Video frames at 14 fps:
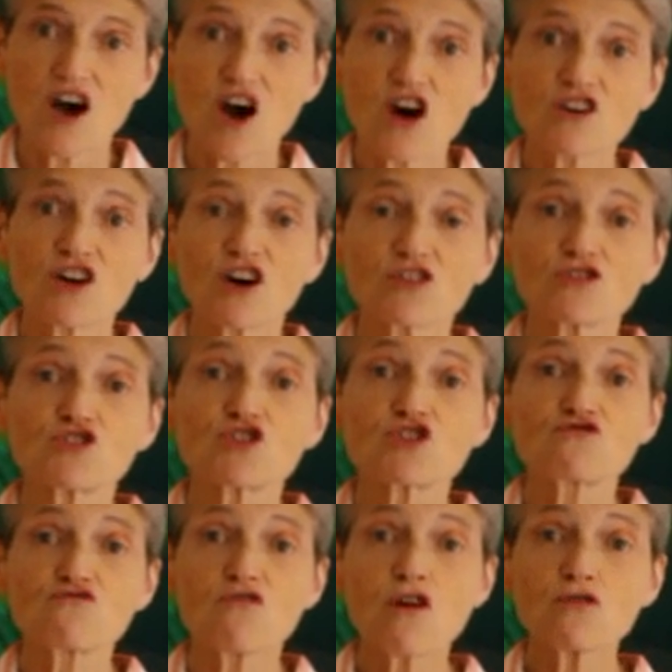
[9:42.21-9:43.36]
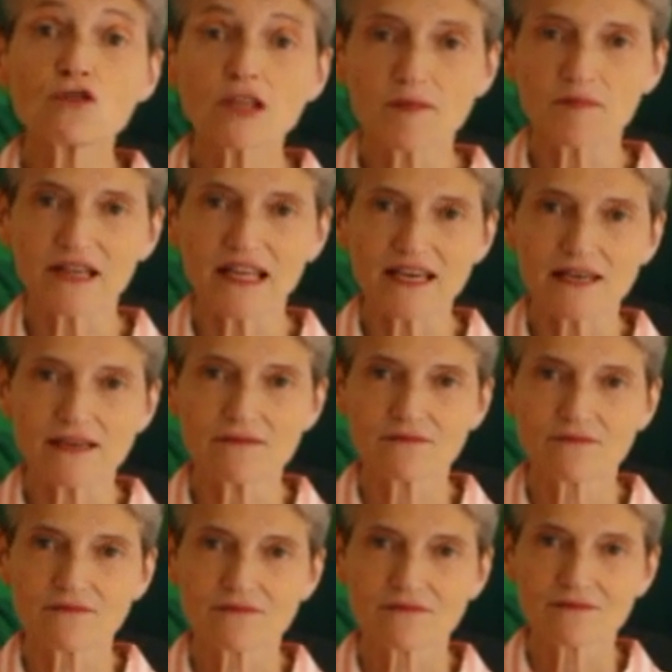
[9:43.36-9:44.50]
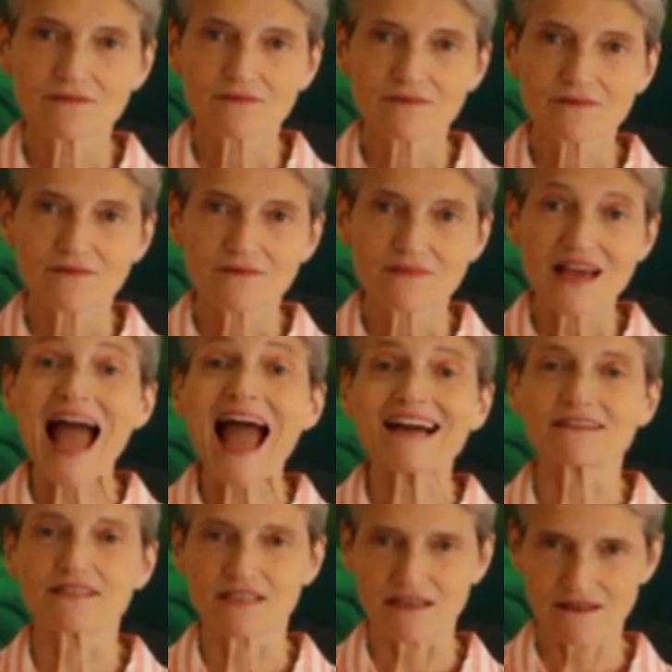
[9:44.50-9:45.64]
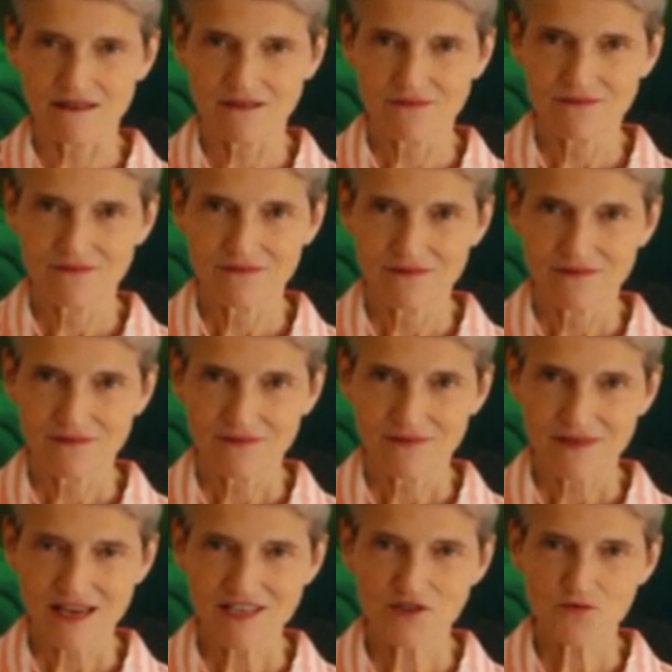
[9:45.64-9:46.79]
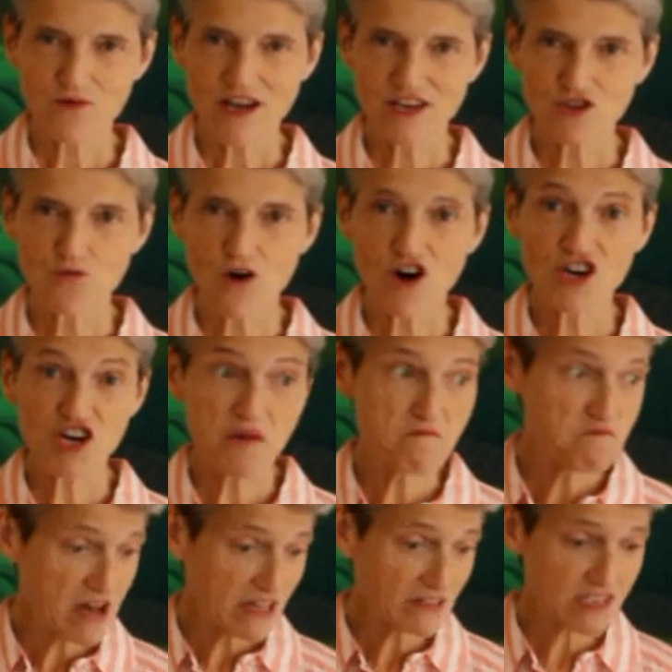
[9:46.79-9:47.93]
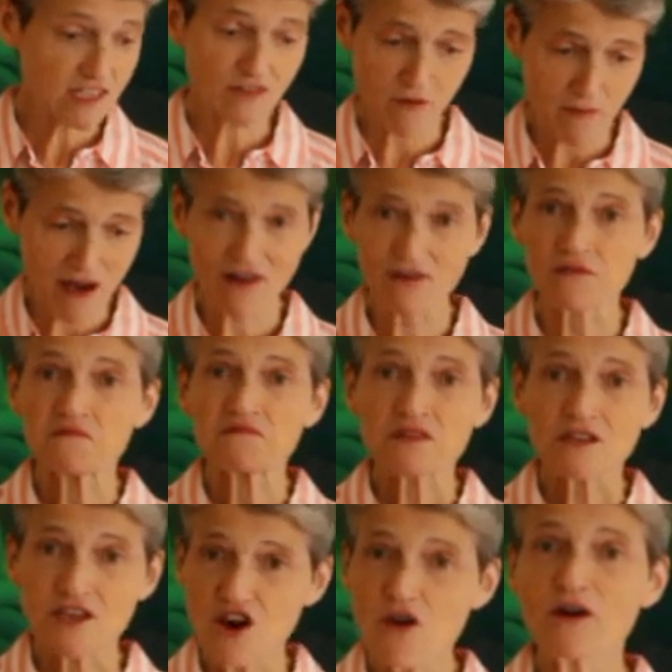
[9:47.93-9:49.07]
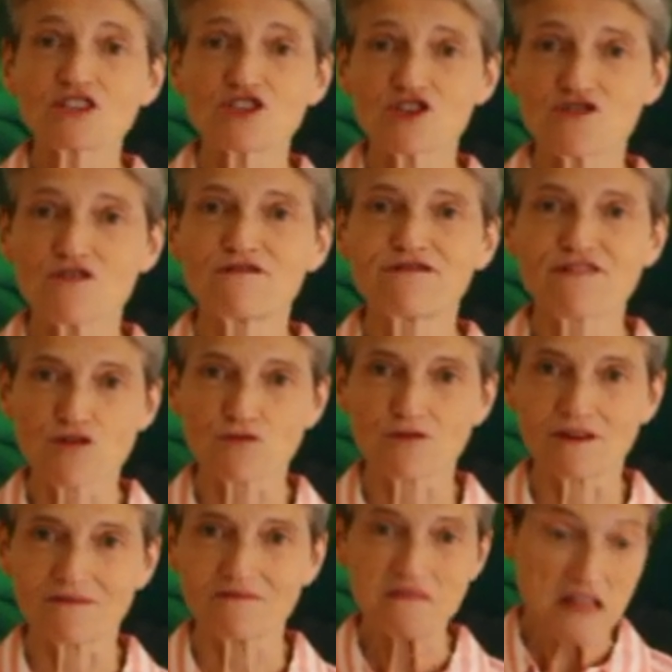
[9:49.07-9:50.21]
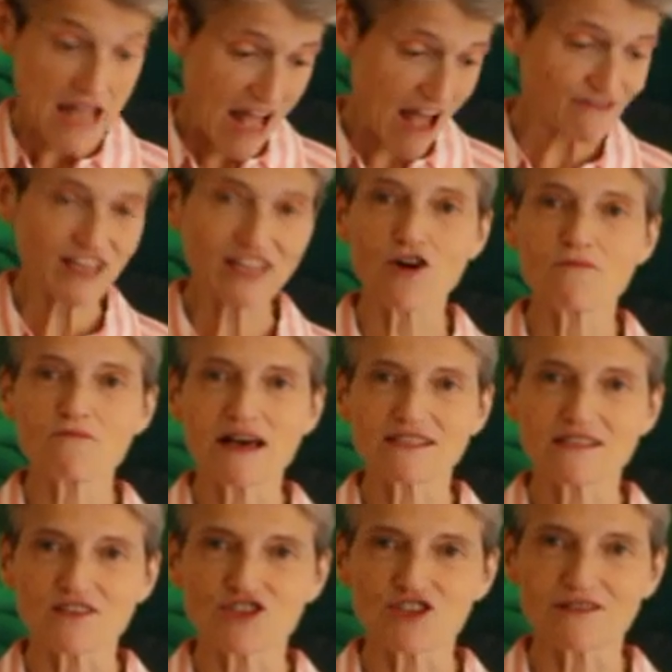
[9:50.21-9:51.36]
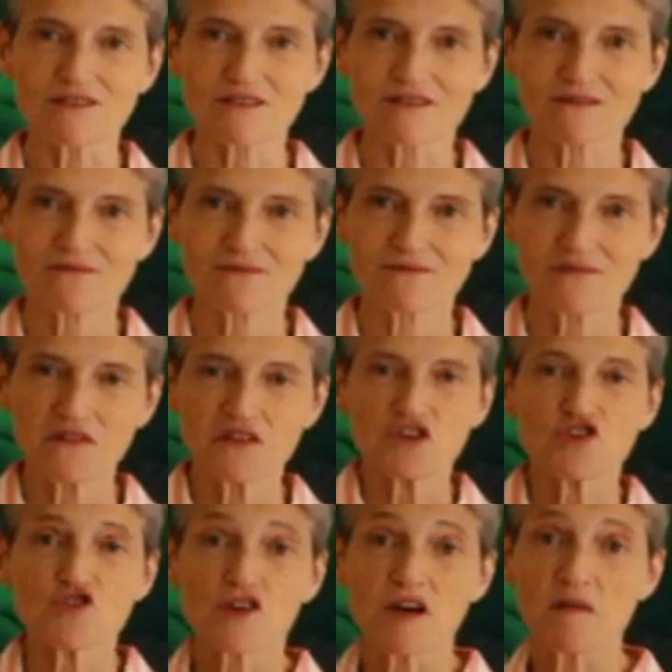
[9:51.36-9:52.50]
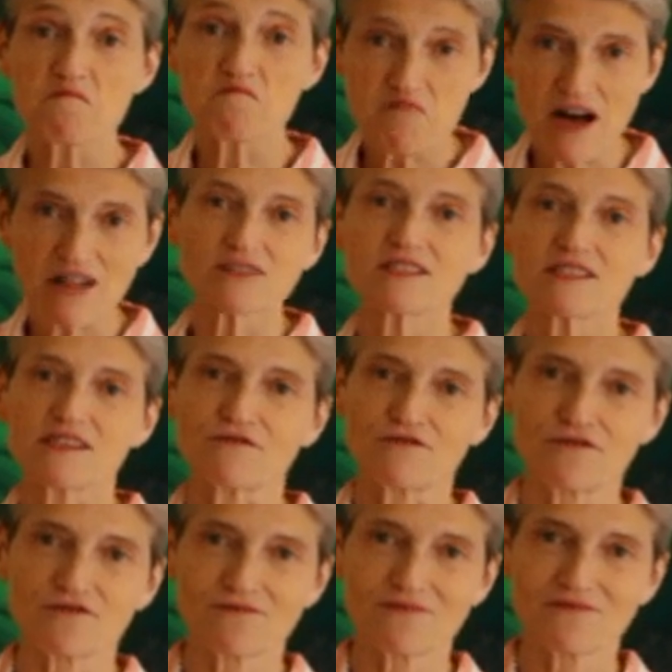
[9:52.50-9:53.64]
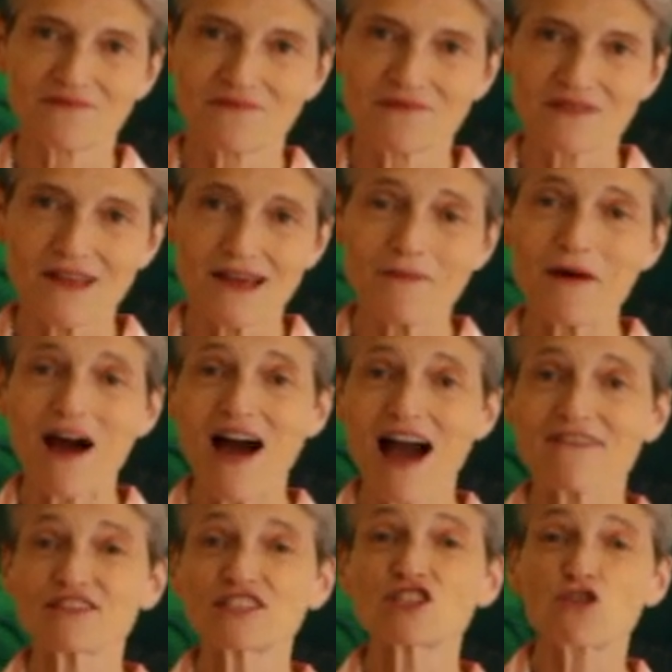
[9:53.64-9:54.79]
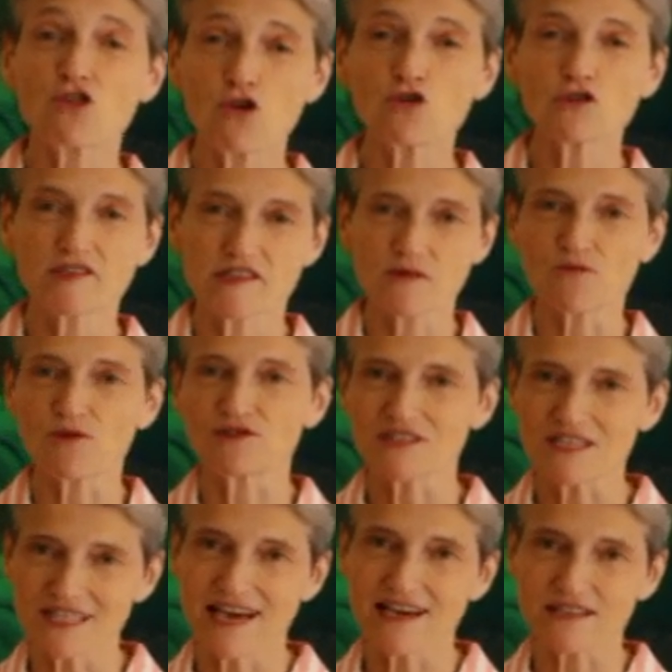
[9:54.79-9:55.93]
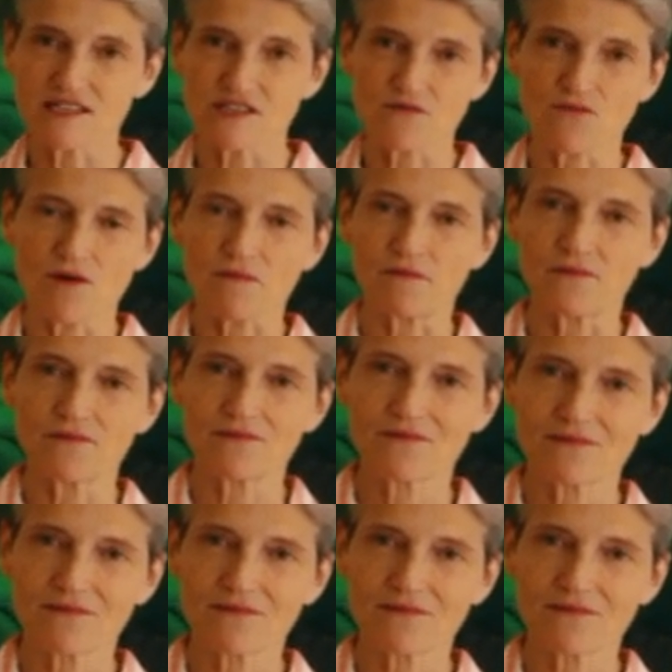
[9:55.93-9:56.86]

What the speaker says: uncontrollably acting. Yes, where you are compulsive about going to your phone. Have I got messages? You're compulsive about having to call someone, to text someone.